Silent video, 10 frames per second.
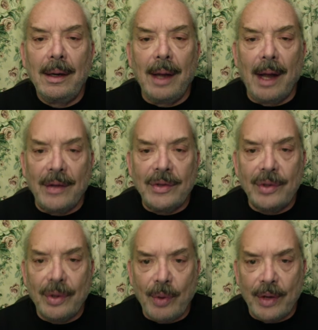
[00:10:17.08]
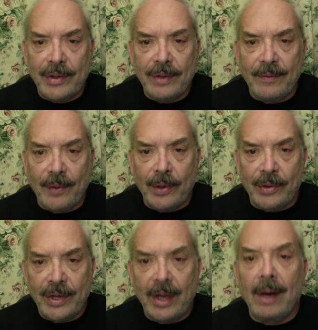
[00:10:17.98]
Answer the question for
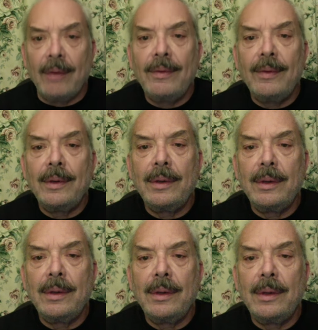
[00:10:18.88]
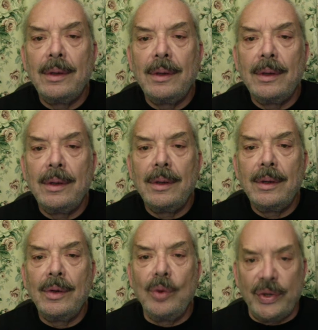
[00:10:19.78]
yourself.
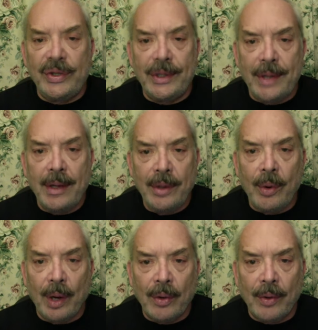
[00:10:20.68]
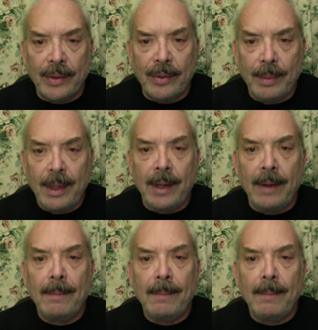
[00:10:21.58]
Who is it that you are going to be?